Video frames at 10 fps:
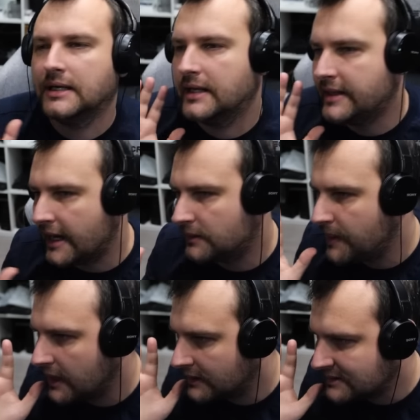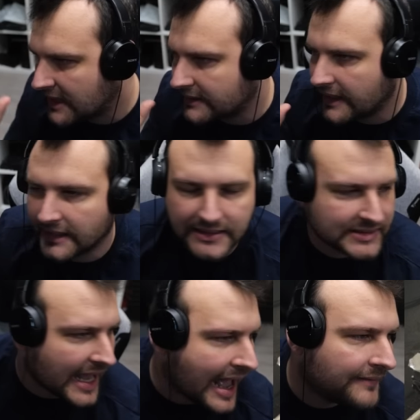That being said, it
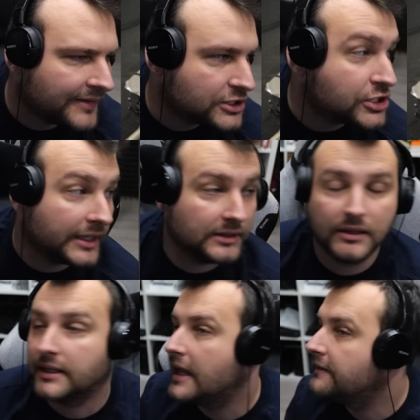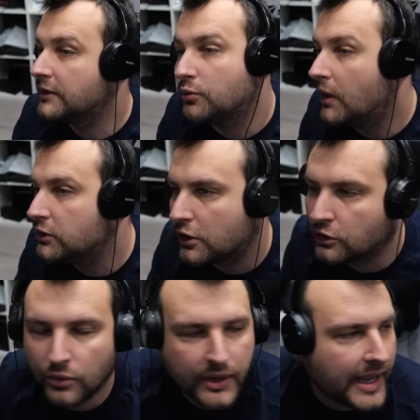is average. I did not give it 1 or
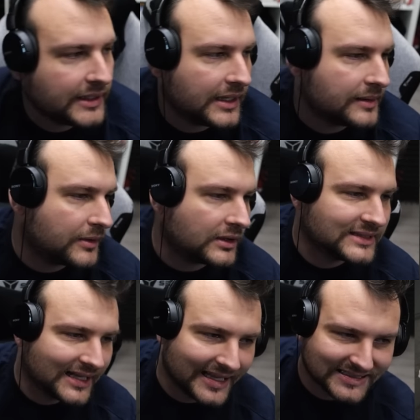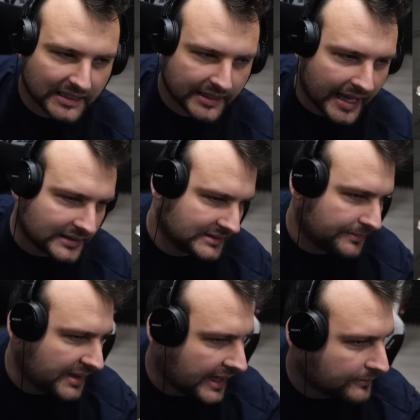2 rating because at least it has
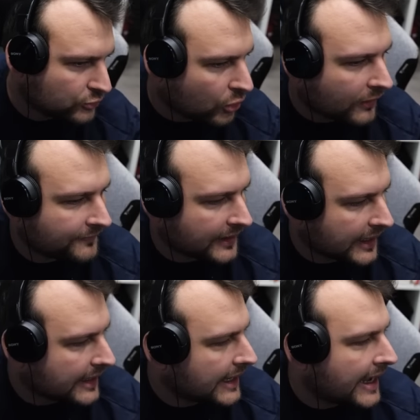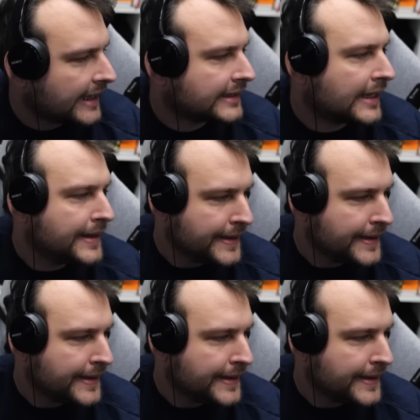DPM to offer, right?